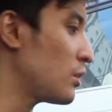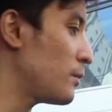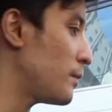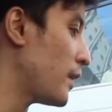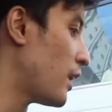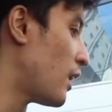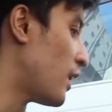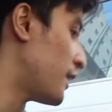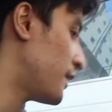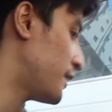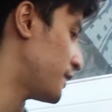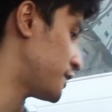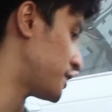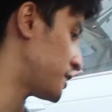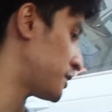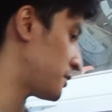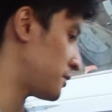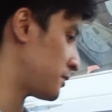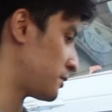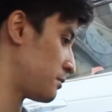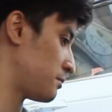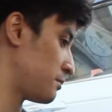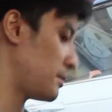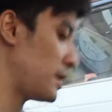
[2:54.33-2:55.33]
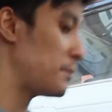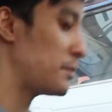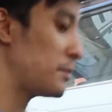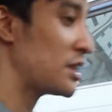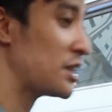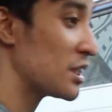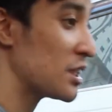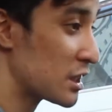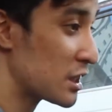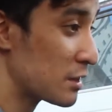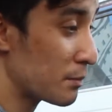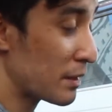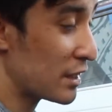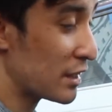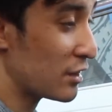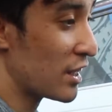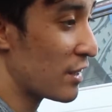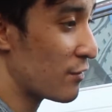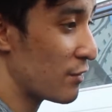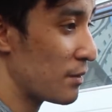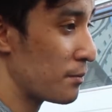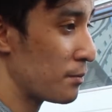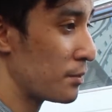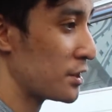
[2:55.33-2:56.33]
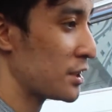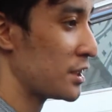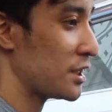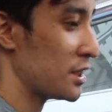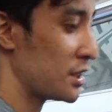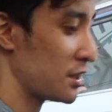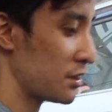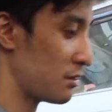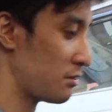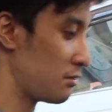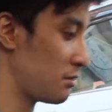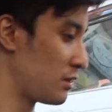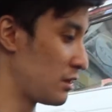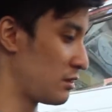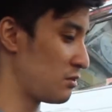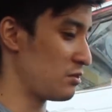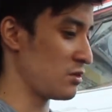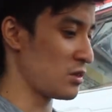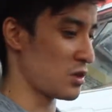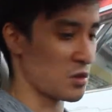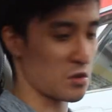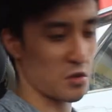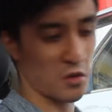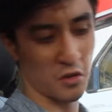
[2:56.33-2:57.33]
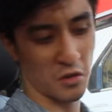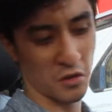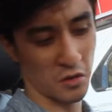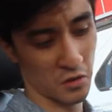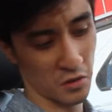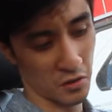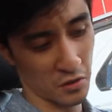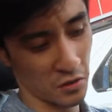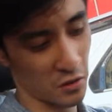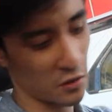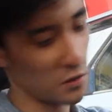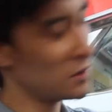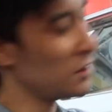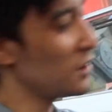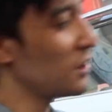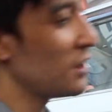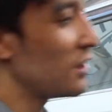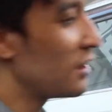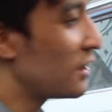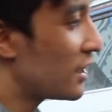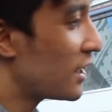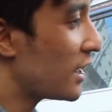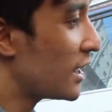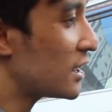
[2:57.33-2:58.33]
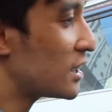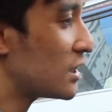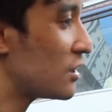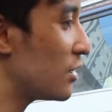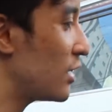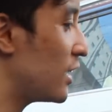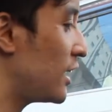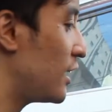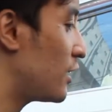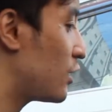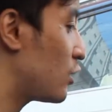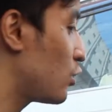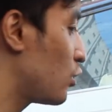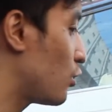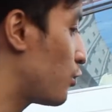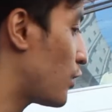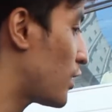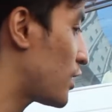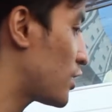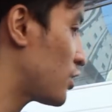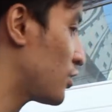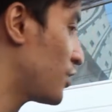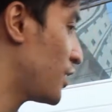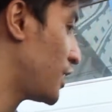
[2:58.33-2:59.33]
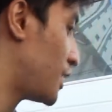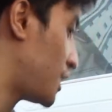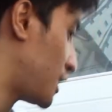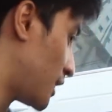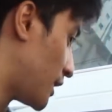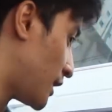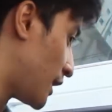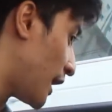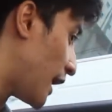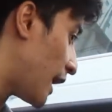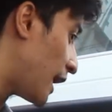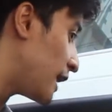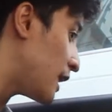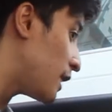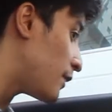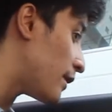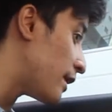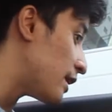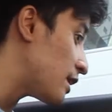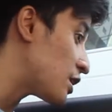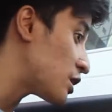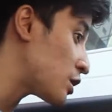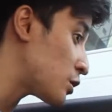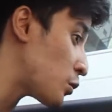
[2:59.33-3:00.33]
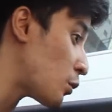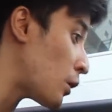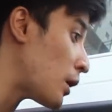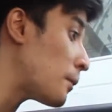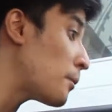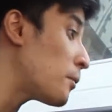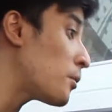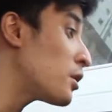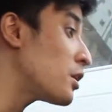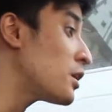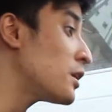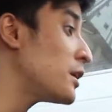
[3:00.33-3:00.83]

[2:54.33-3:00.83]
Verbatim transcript: to be honest. Maybe it's just my diving position. No, no, no, no, no. It's really too far to reach in. Anyway, there's one more